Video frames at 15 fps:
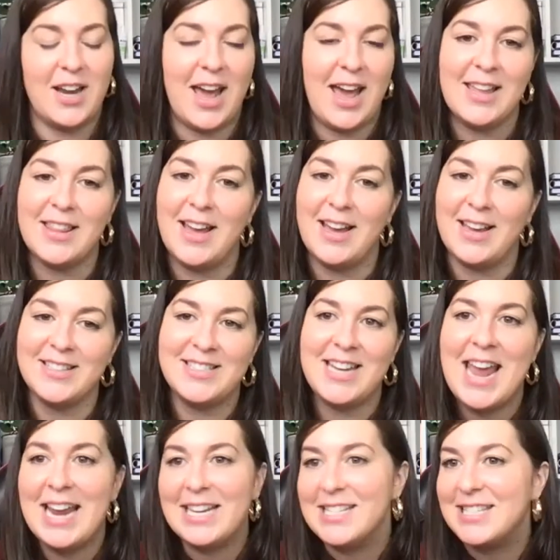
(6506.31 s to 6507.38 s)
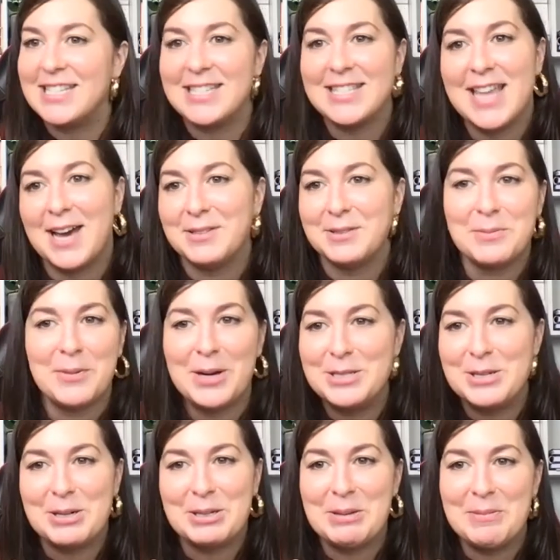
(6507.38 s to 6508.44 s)
Hey, like, it's an 86,000
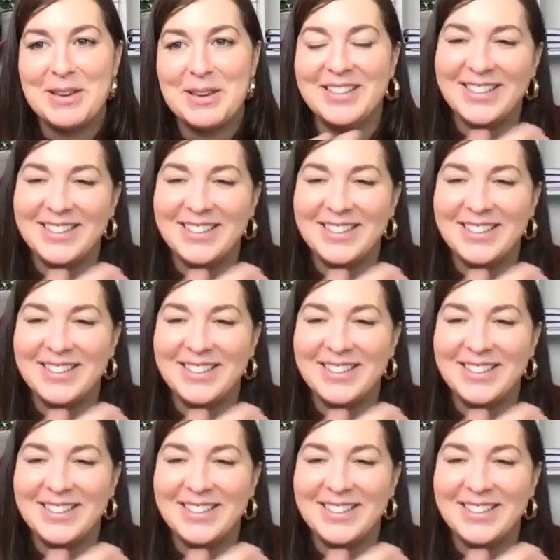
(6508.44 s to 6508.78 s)
word document.